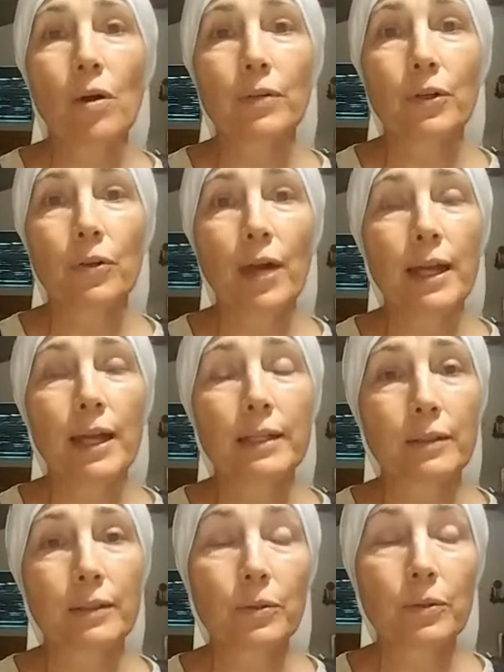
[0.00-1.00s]
of a
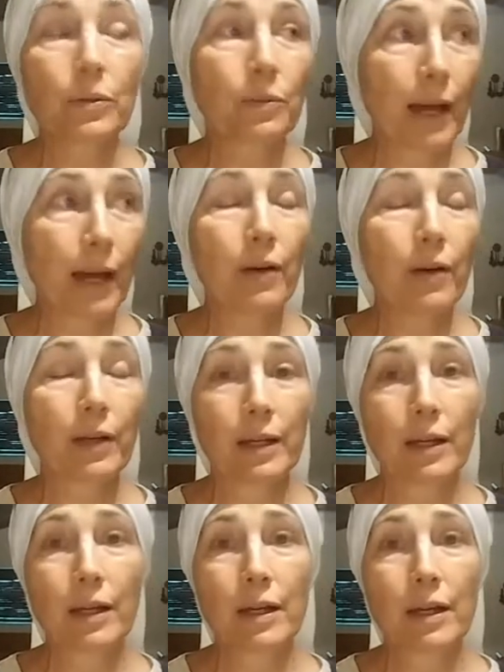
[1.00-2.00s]
grace, and through Mary,